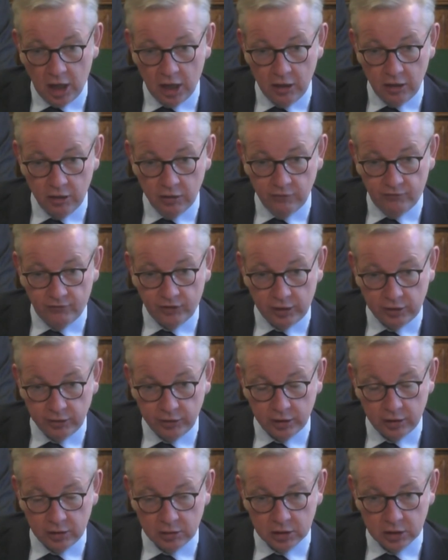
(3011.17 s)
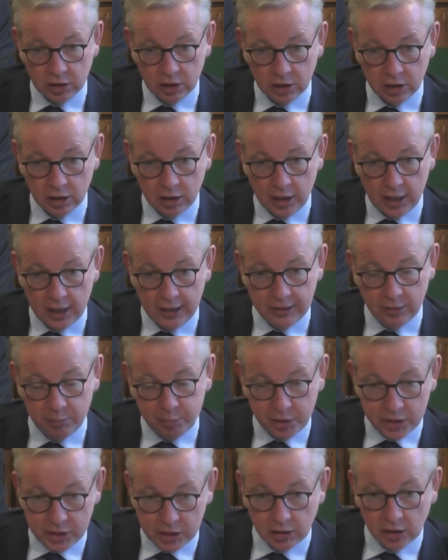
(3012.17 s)
who felt that the
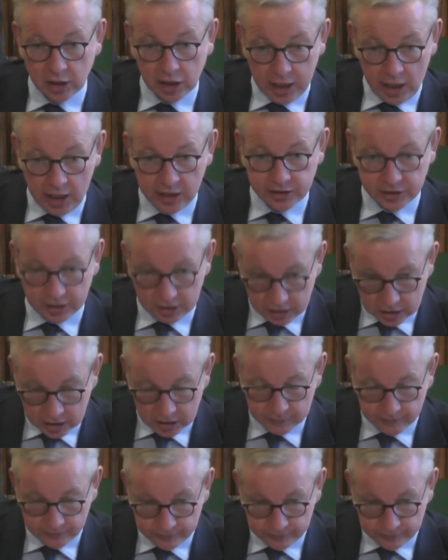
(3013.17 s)
political classes